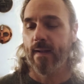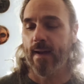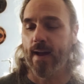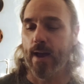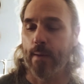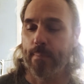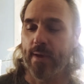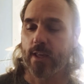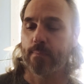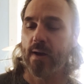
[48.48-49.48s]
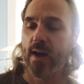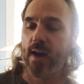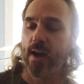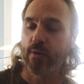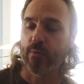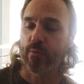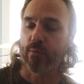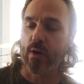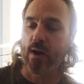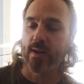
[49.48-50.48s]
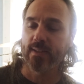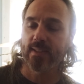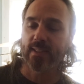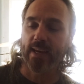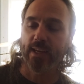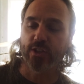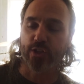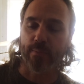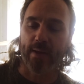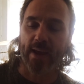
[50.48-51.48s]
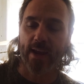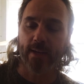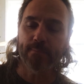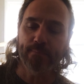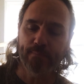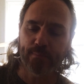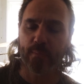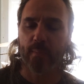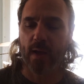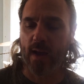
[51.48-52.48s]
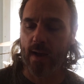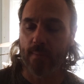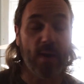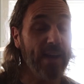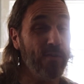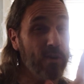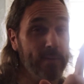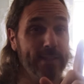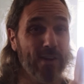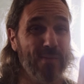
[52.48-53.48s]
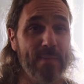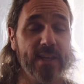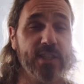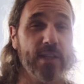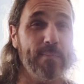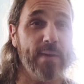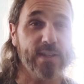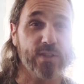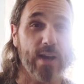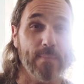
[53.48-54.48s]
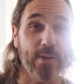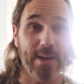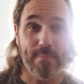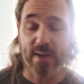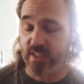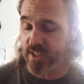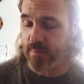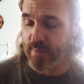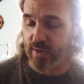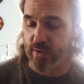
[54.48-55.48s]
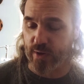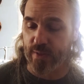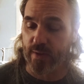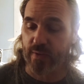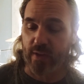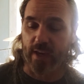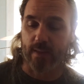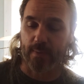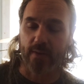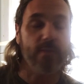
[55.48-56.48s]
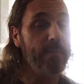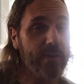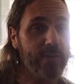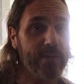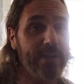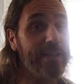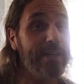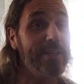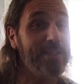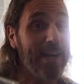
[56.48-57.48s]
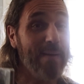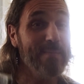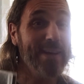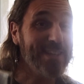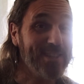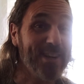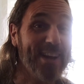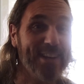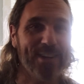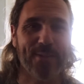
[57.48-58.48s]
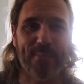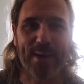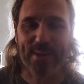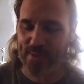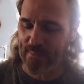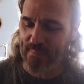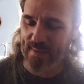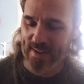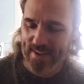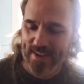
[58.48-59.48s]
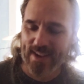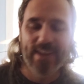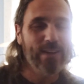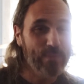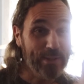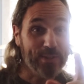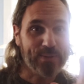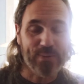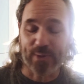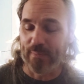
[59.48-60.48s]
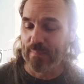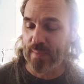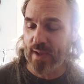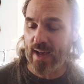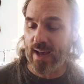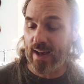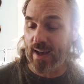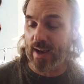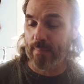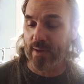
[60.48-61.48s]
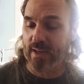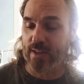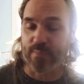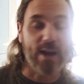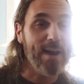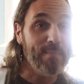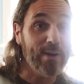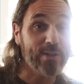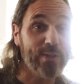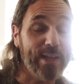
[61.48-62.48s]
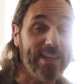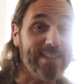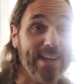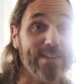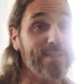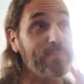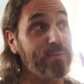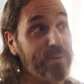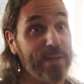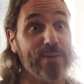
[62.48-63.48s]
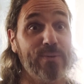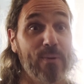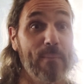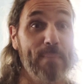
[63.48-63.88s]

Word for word: uh, mixed by Ron St. Germain. Um, I normally don't mention the mixer. I'm going to mention the mixer in this case because the mixer did a good job making sure I could hear the bass which is cool uh, because Brian Marshall lays down some pretty cool